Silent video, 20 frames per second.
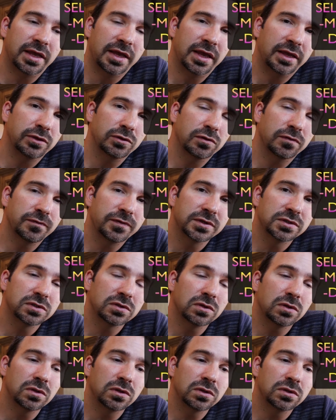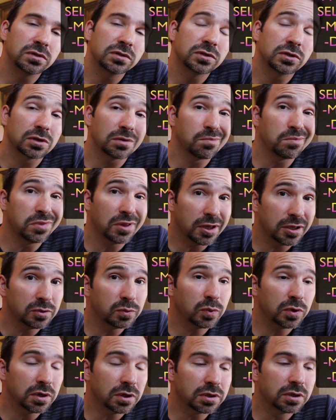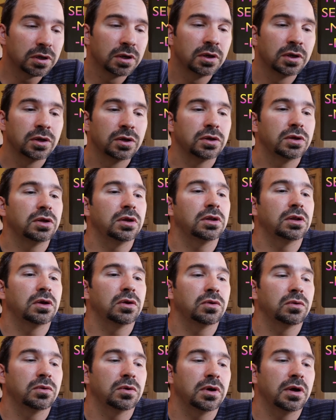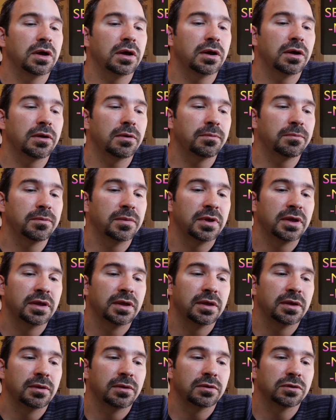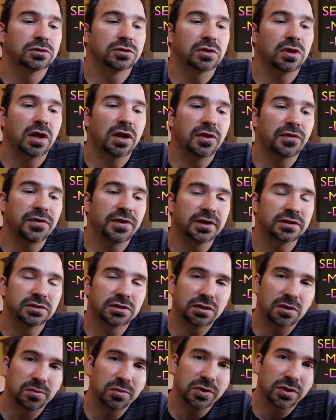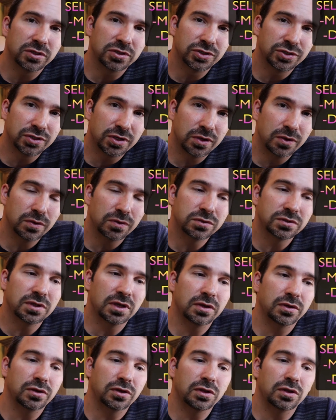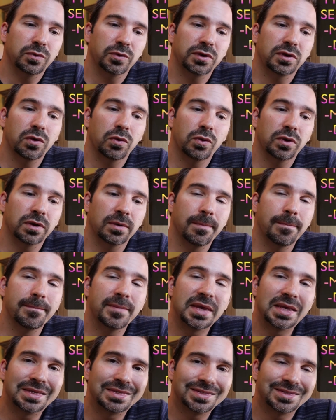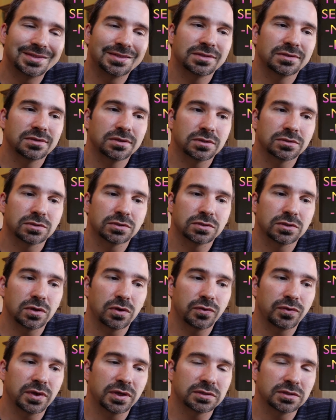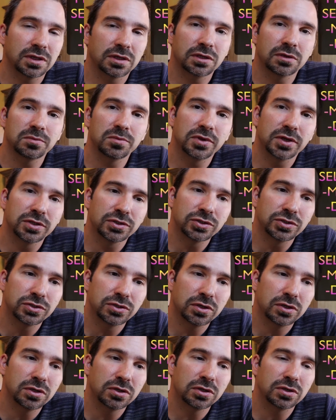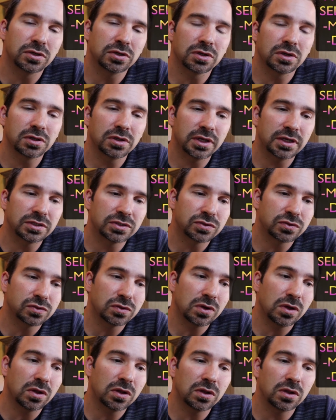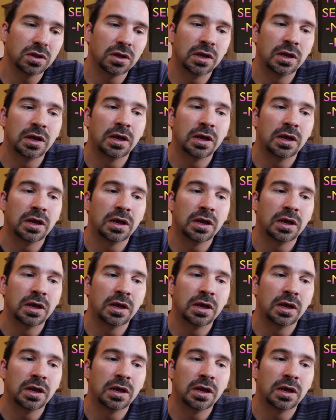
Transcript: that annual physical, your blood work you know, um, there's a lot of things that the blood shows that you know we don't want to miss, and so things like your blood sugar, your cholesterol,